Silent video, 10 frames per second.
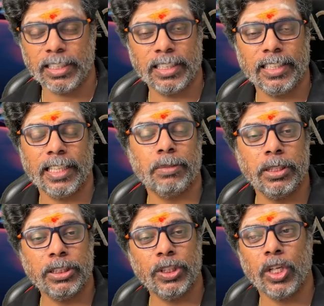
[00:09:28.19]
and
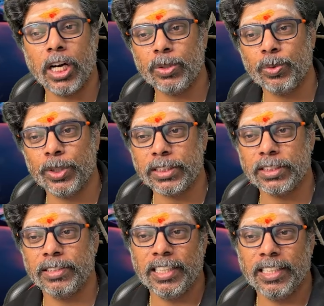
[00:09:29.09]
expensive
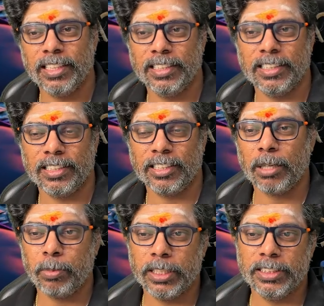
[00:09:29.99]
artworks,
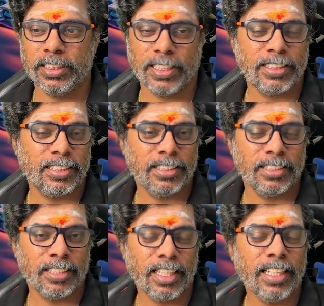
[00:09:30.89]
corporate jets,
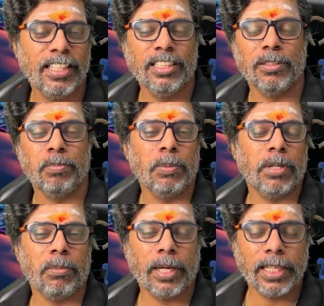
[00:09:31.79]
right? So people
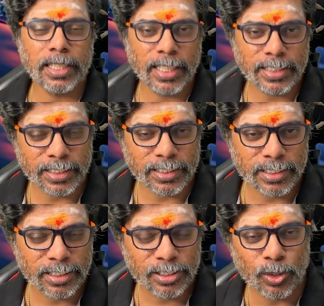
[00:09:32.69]
are buying like this.
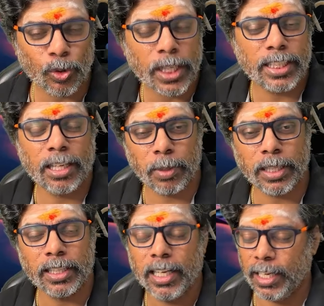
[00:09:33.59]
So why they are
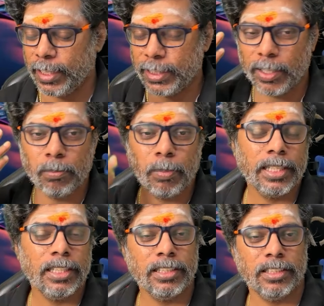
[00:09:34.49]
buying? And they'll
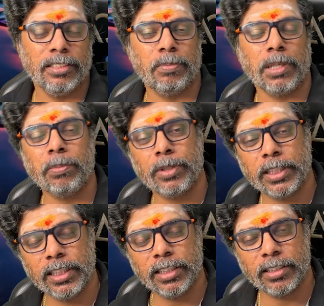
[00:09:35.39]
buy
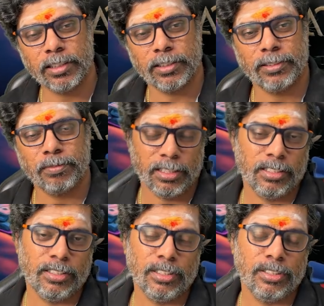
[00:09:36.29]
property in
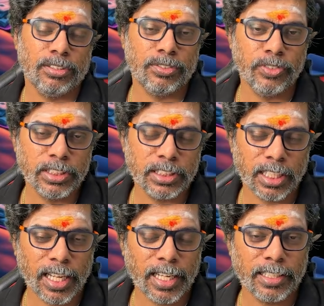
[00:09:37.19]

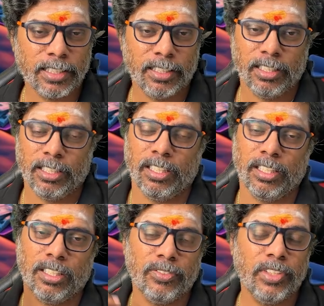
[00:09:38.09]
Switzerland
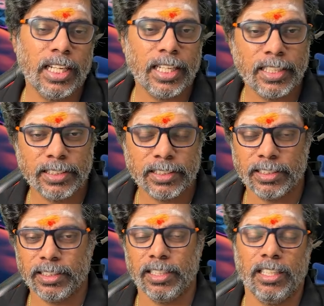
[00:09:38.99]
or Venice
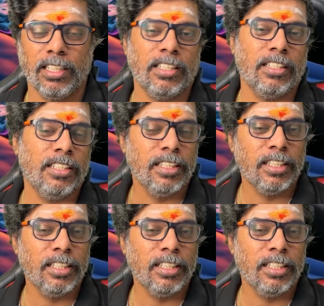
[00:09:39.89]
or